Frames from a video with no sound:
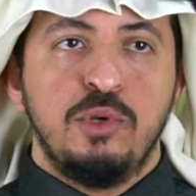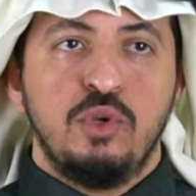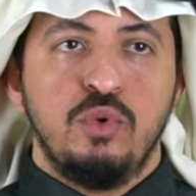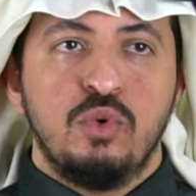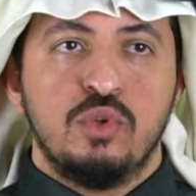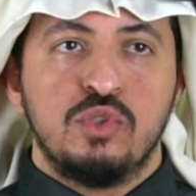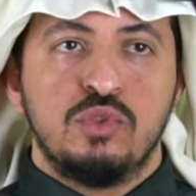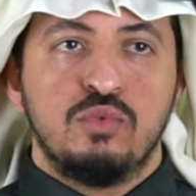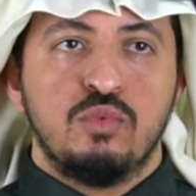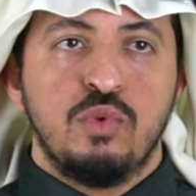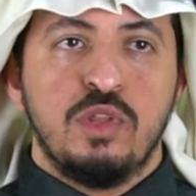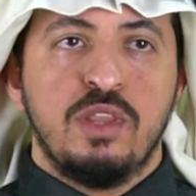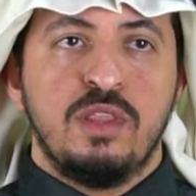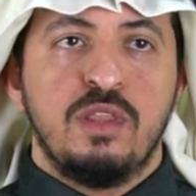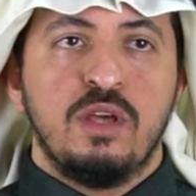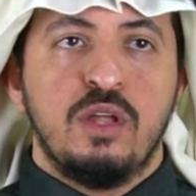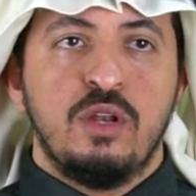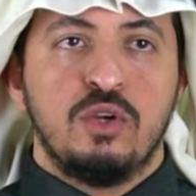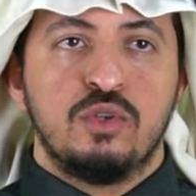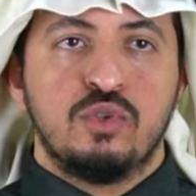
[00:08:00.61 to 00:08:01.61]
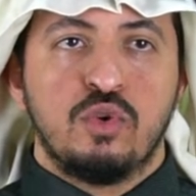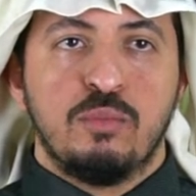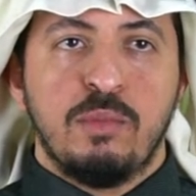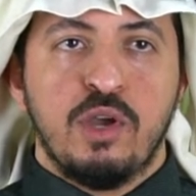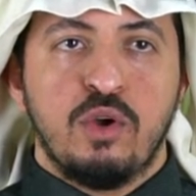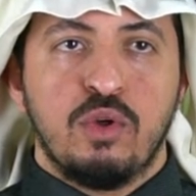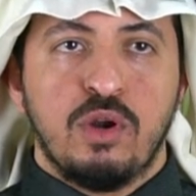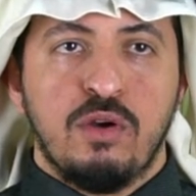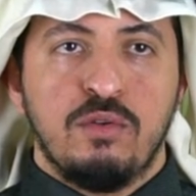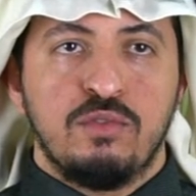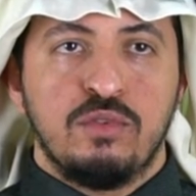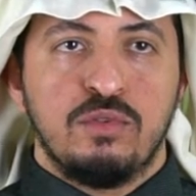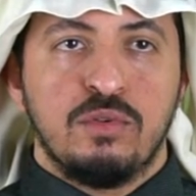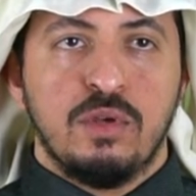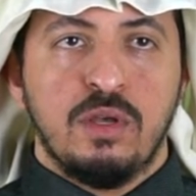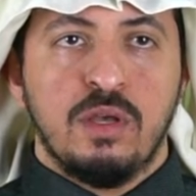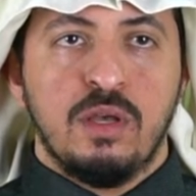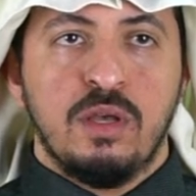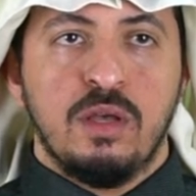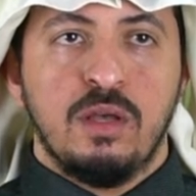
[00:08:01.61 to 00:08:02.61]
be used with
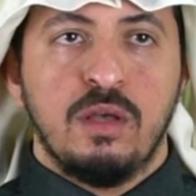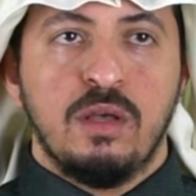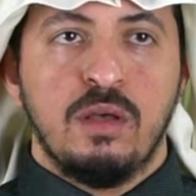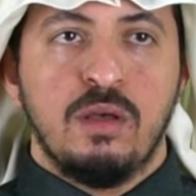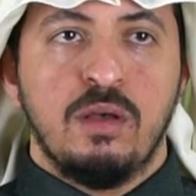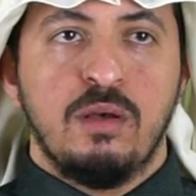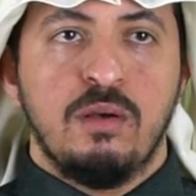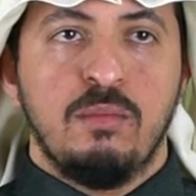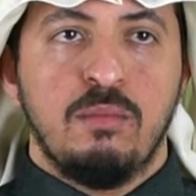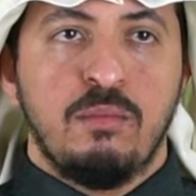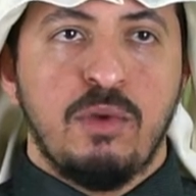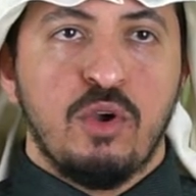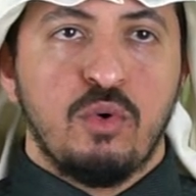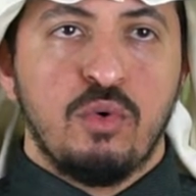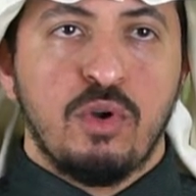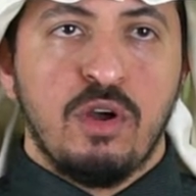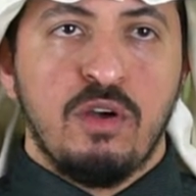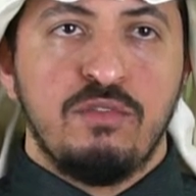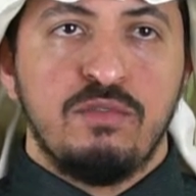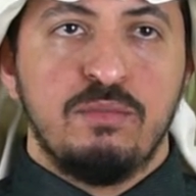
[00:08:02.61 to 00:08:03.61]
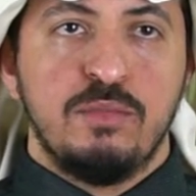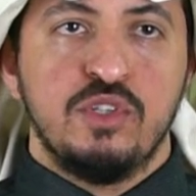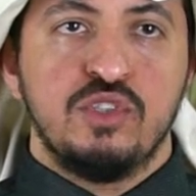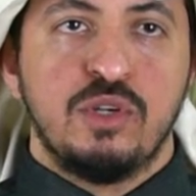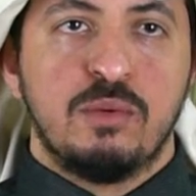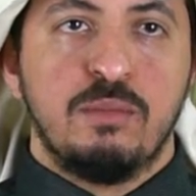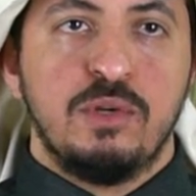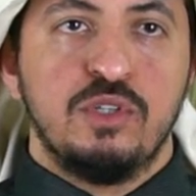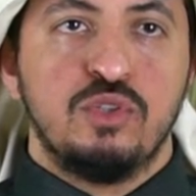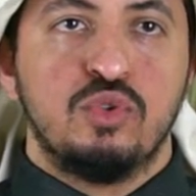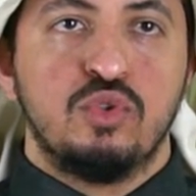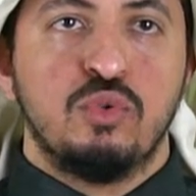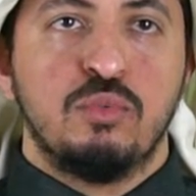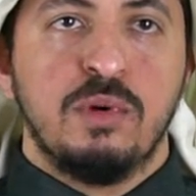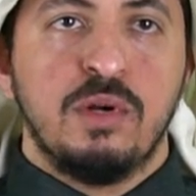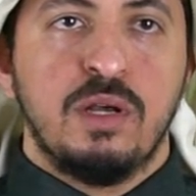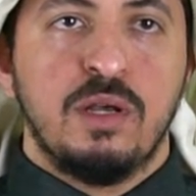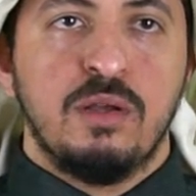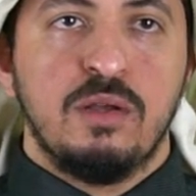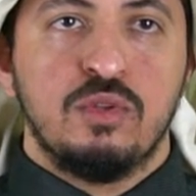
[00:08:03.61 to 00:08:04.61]
electromyograph measurement
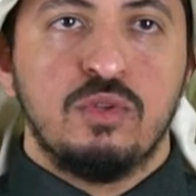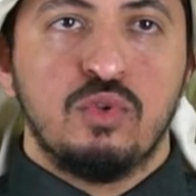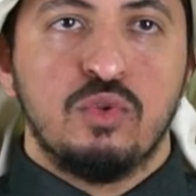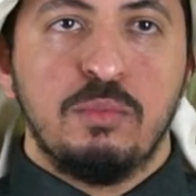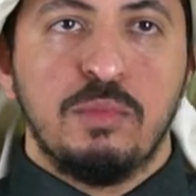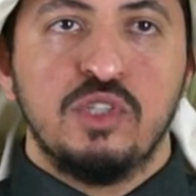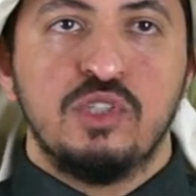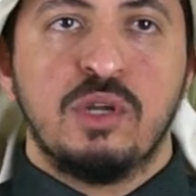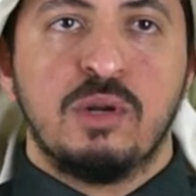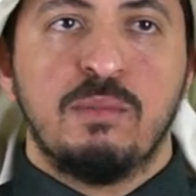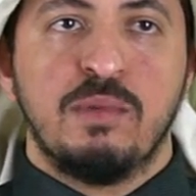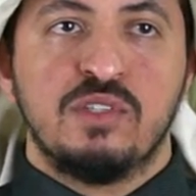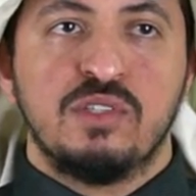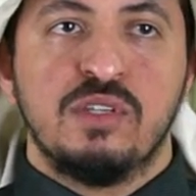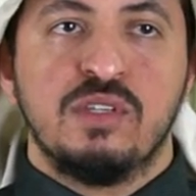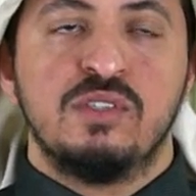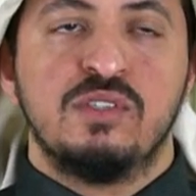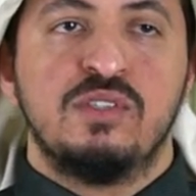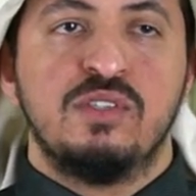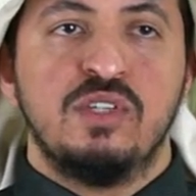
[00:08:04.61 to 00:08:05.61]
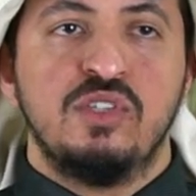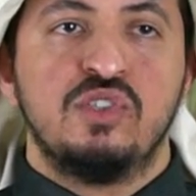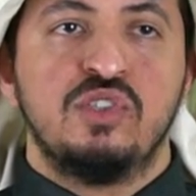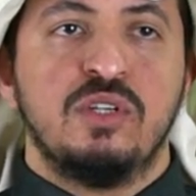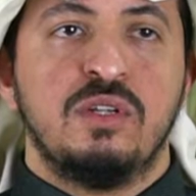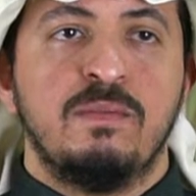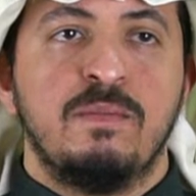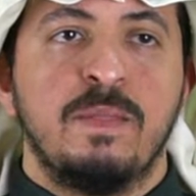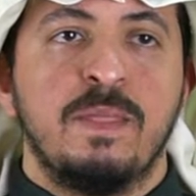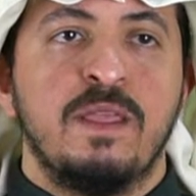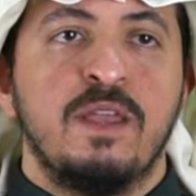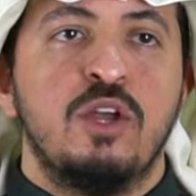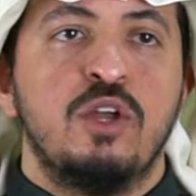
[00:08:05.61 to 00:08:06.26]
to measure muscles tension.